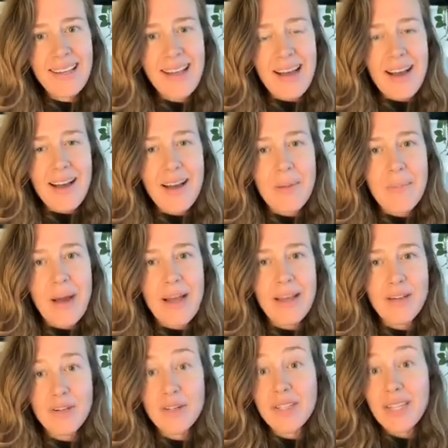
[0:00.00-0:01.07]
I
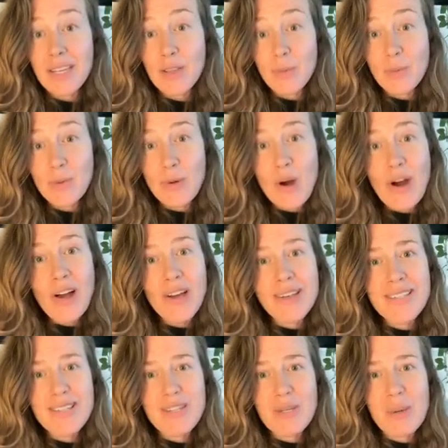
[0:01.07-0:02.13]
understand the root
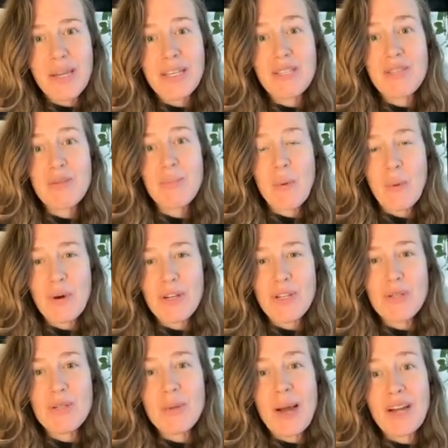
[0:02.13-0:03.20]
cause, and so I can support
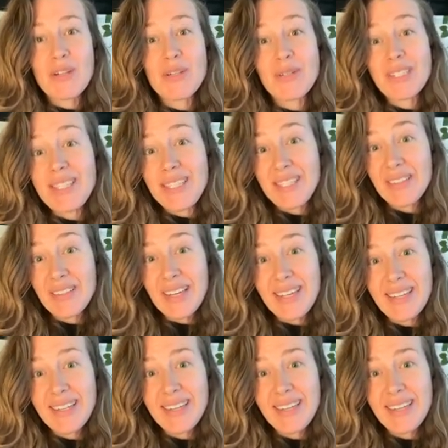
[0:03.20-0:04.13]
you to actually heal it.